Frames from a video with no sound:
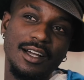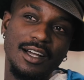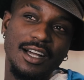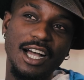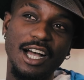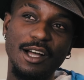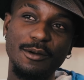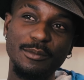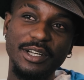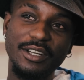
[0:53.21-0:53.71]

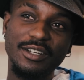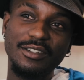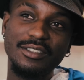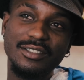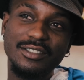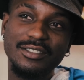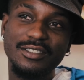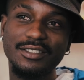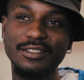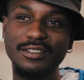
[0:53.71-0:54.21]
I mean,
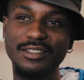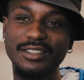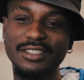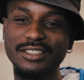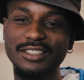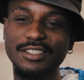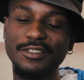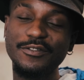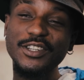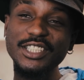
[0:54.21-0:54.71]

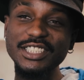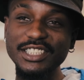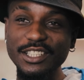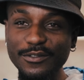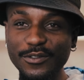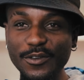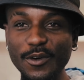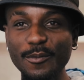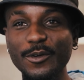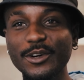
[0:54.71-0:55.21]
first and
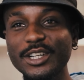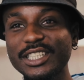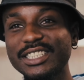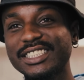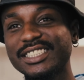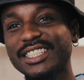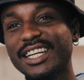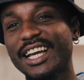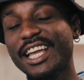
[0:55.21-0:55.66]
foremost,